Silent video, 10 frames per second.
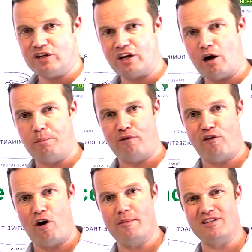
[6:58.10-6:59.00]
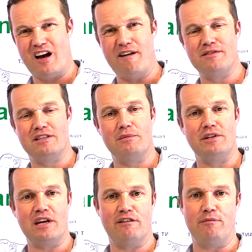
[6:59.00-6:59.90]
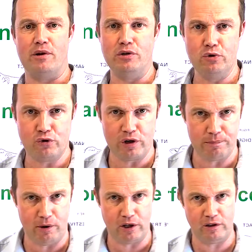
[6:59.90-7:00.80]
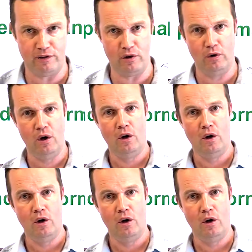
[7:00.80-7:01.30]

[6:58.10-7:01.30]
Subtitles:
and cow performance, obviously we think from a nutrient point of view,